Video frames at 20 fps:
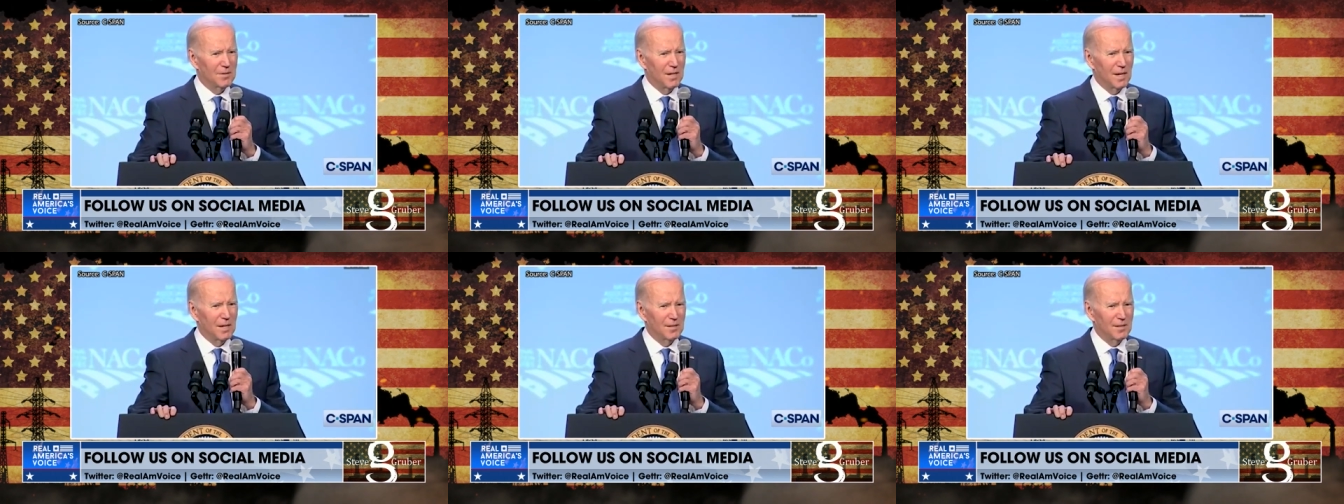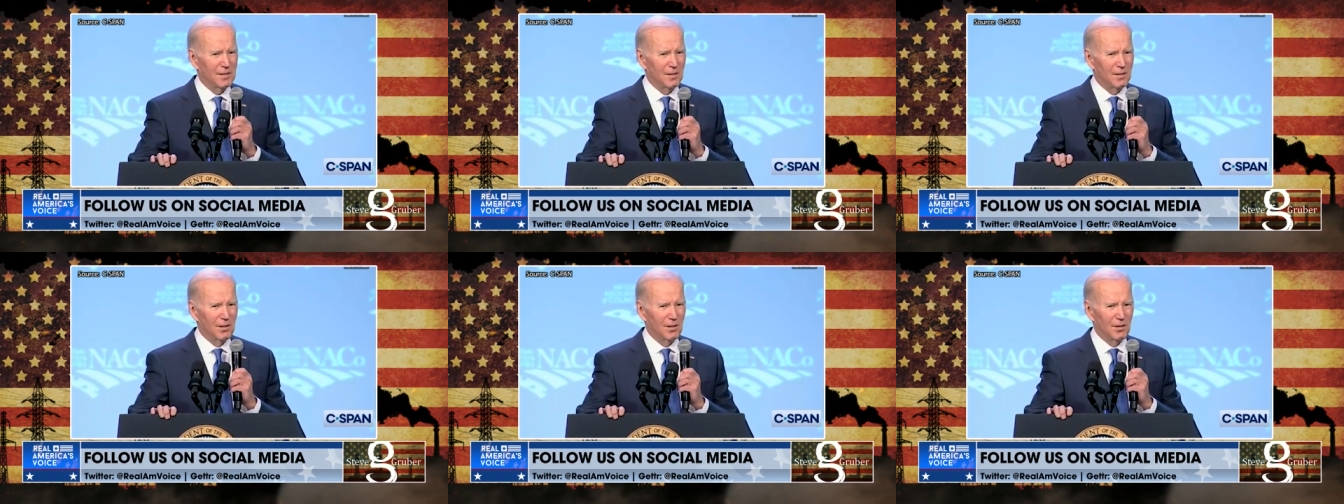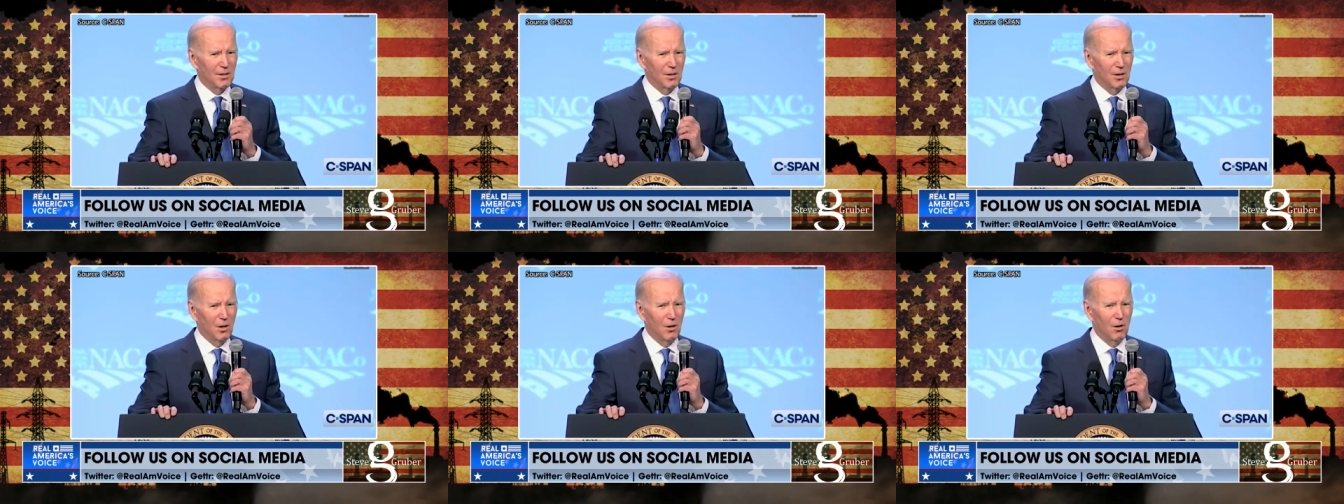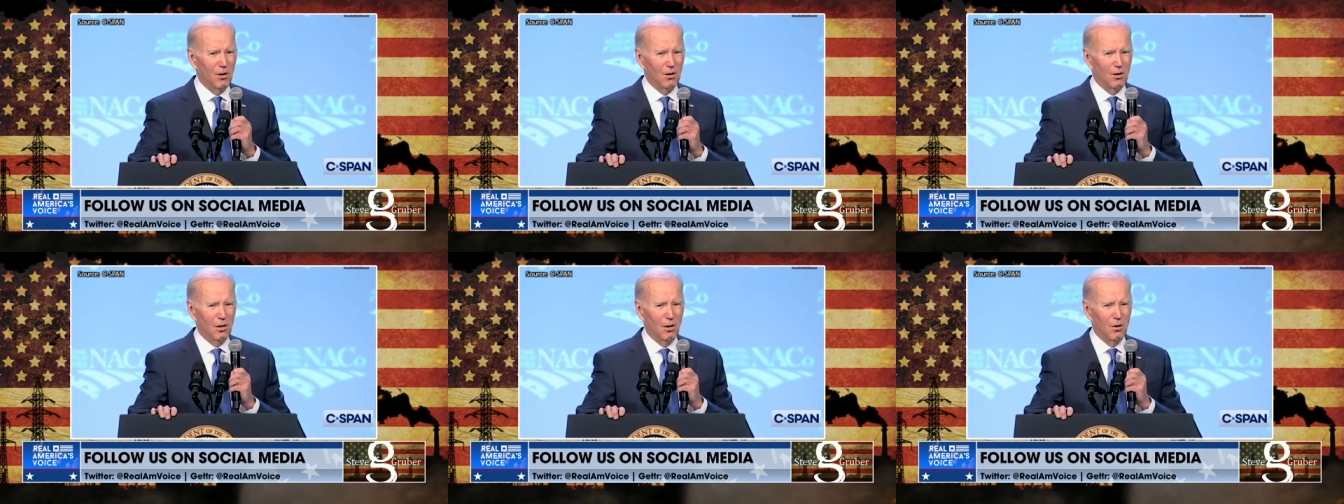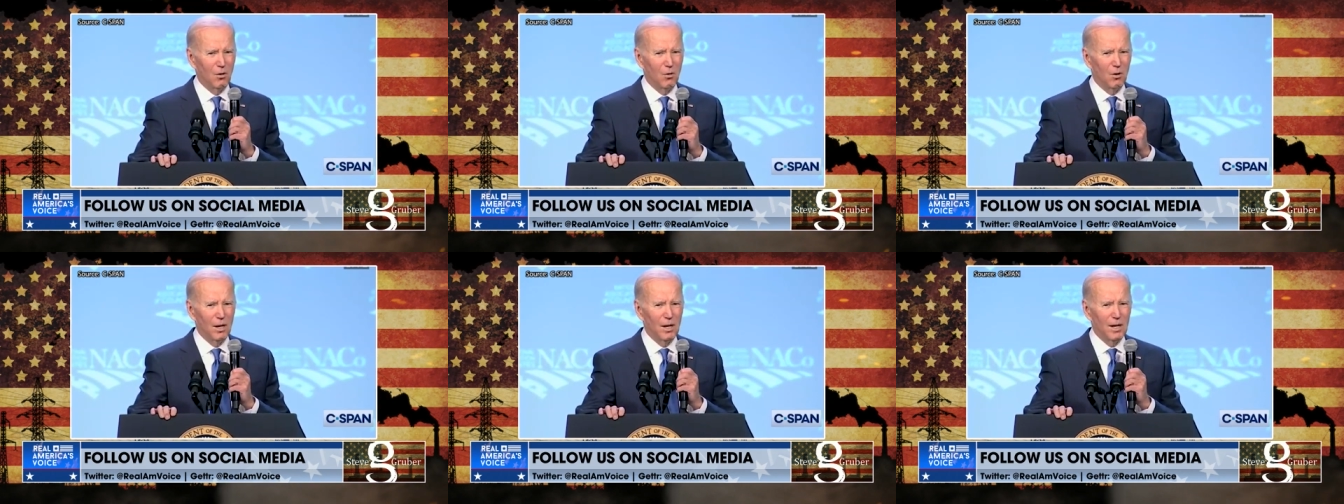It's not going to all
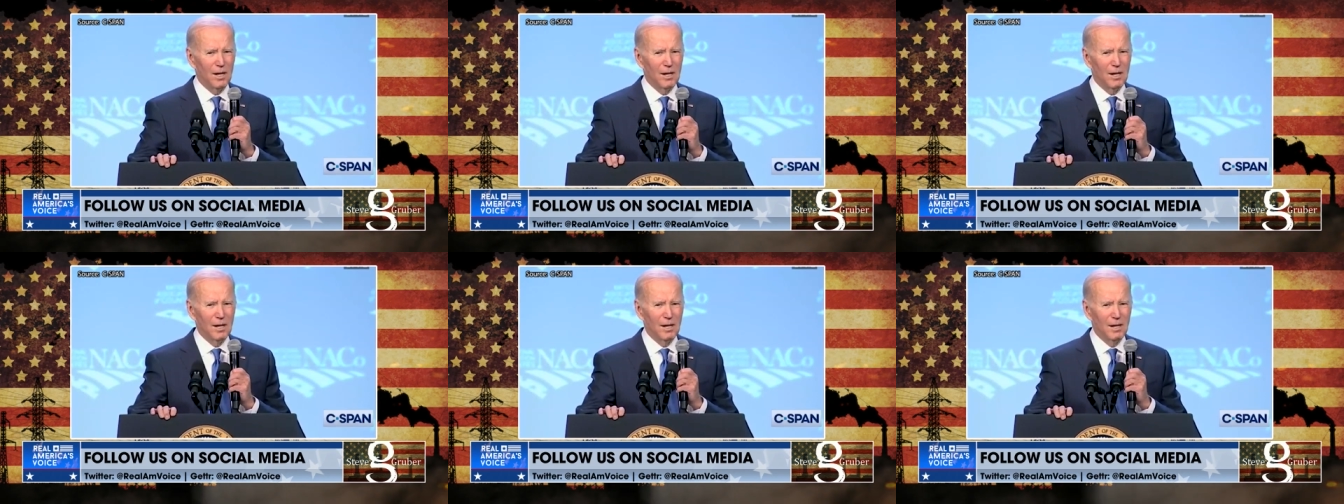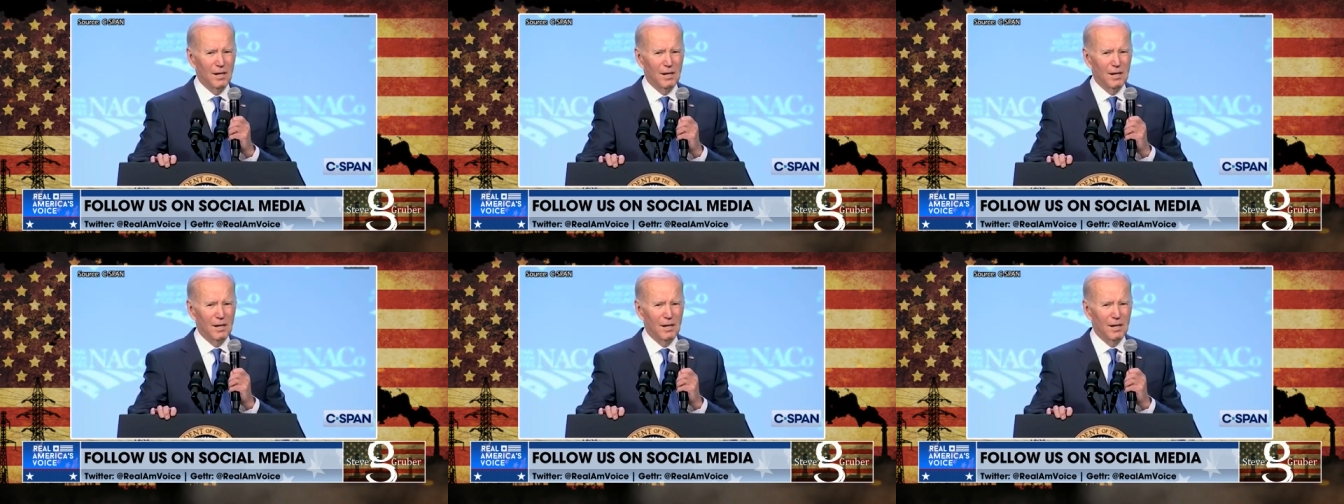go away.